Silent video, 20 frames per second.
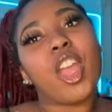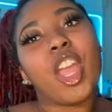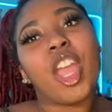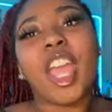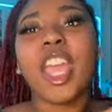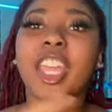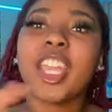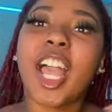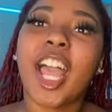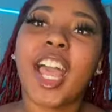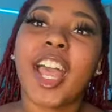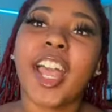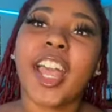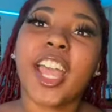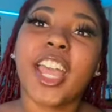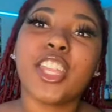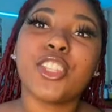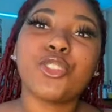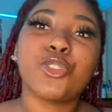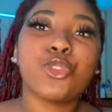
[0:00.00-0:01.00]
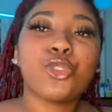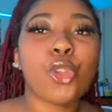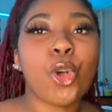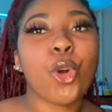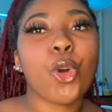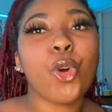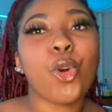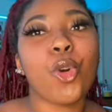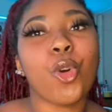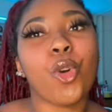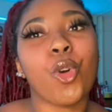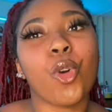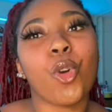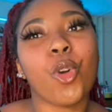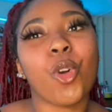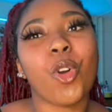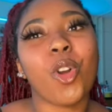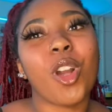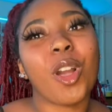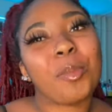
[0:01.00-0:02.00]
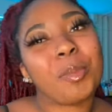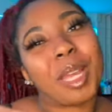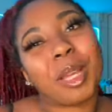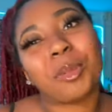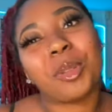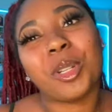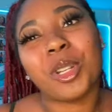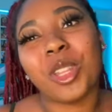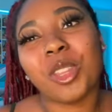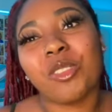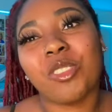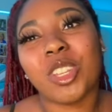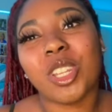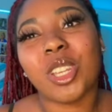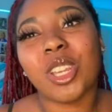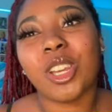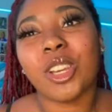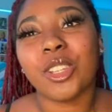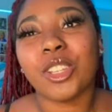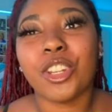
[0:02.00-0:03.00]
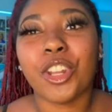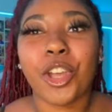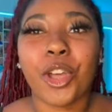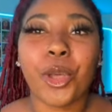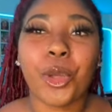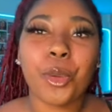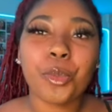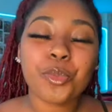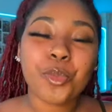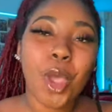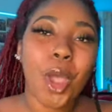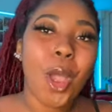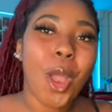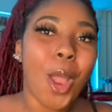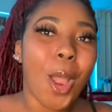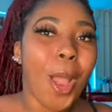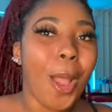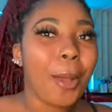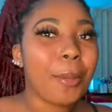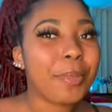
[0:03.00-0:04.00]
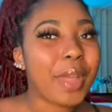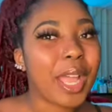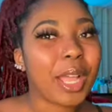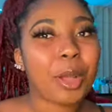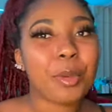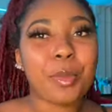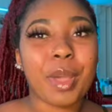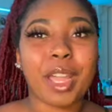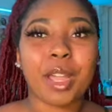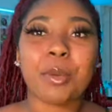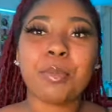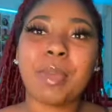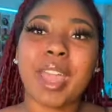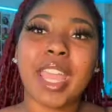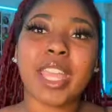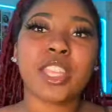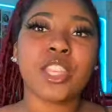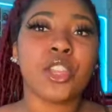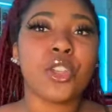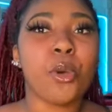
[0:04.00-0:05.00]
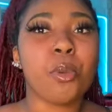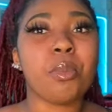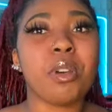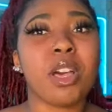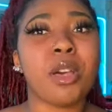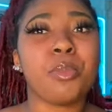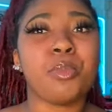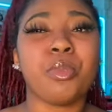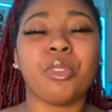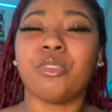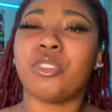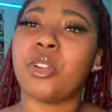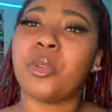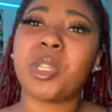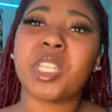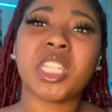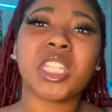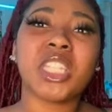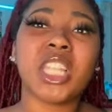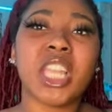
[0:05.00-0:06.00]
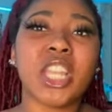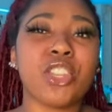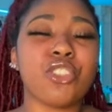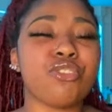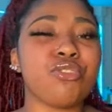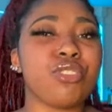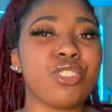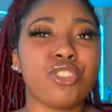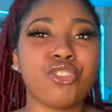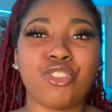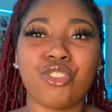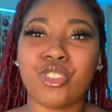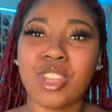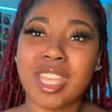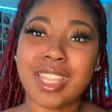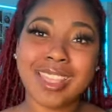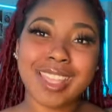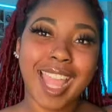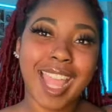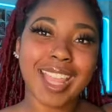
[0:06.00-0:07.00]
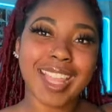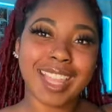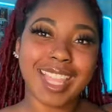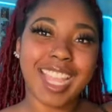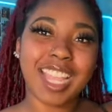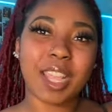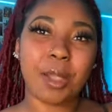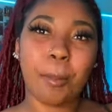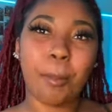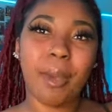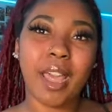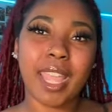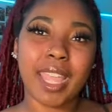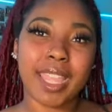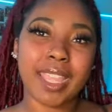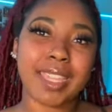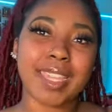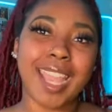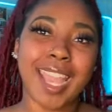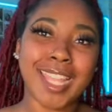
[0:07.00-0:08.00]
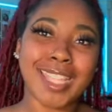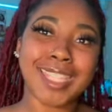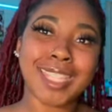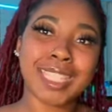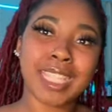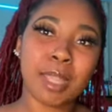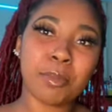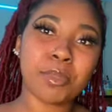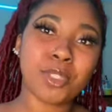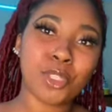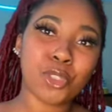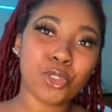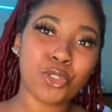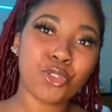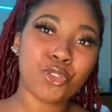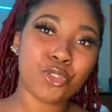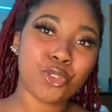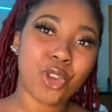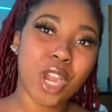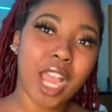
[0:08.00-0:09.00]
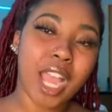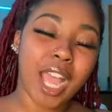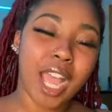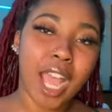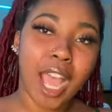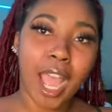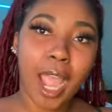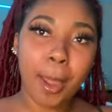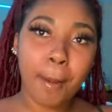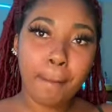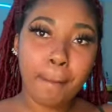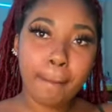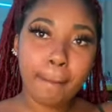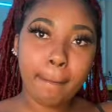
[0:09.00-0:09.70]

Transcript: hey guys so i'm back with another video you know i'm back i'm back i'm back but before we continue you know hit that like button and subscribe